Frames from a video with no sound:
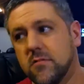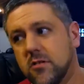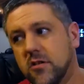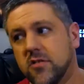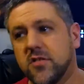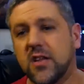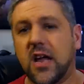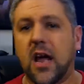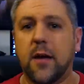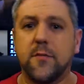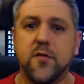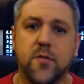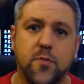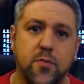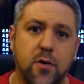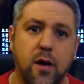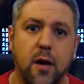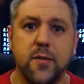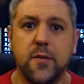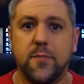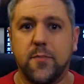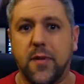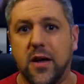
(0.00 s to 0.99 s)
your time is
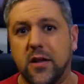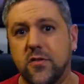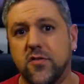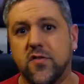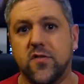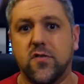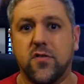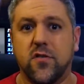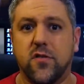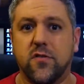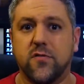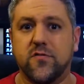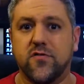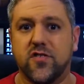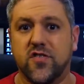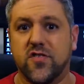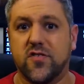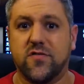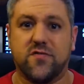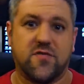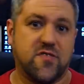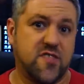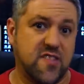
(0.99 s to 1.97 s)
probably better served
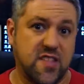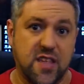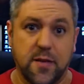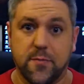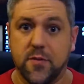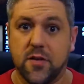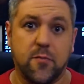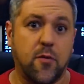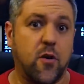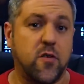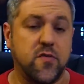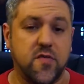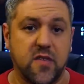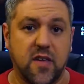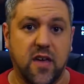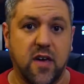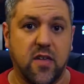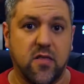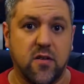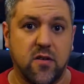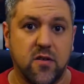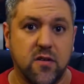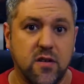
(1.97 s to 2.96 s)
just skipping them all
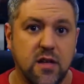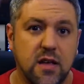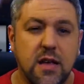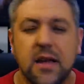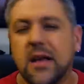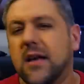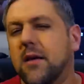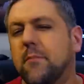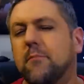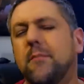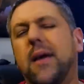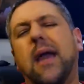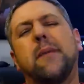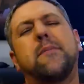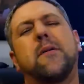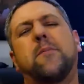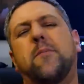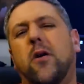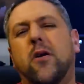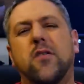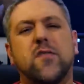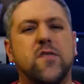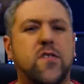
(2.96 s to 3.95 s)
together. Maybe
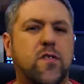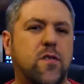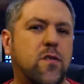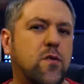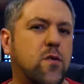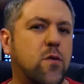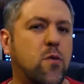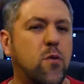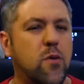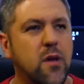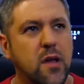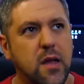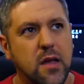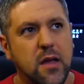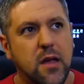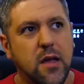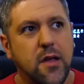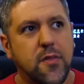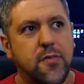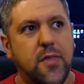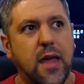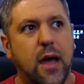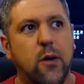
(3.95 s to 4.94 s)
part two,
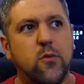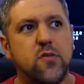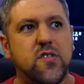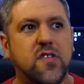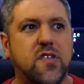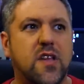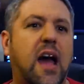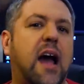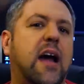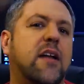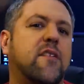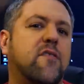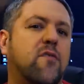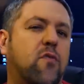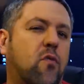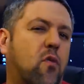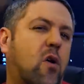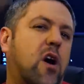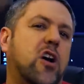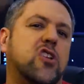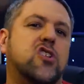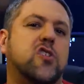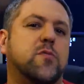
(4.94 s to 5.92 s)
that one's kind of
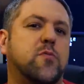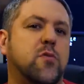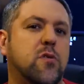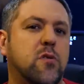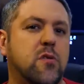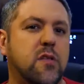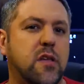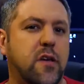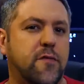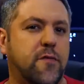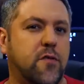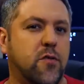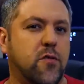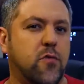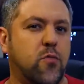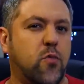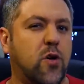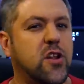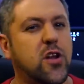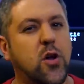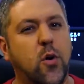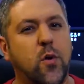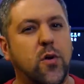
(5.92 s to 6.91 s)
watchable if you
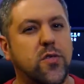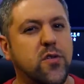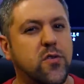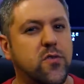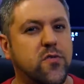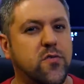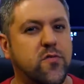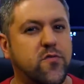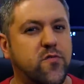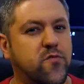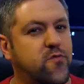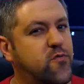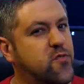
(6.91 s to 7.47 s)
want to go in there